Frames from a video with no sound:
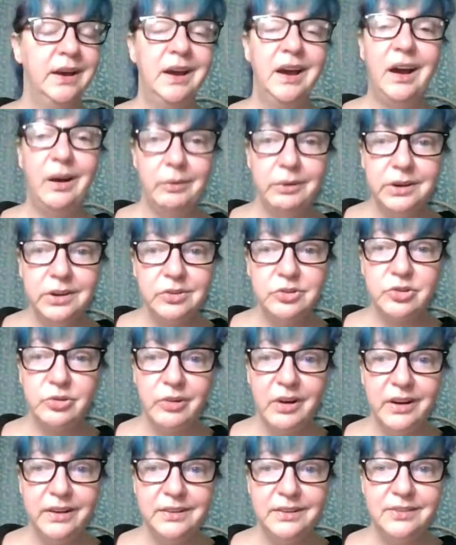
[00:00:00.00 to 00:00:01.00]
How are you
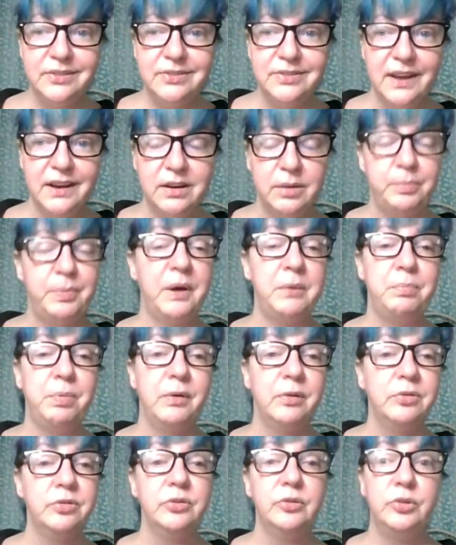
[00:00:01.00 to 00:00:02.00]
trying to send it, by
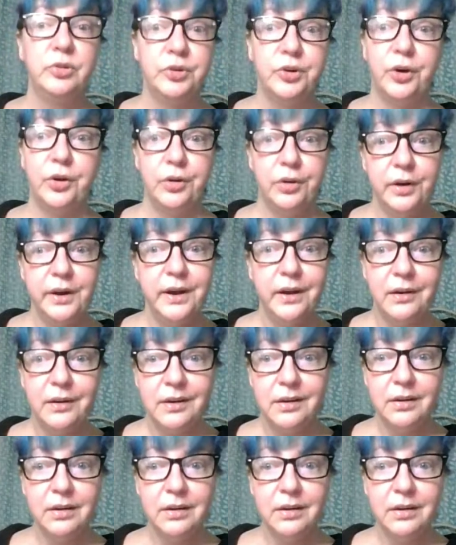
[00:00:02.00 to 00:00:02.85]
personal courier?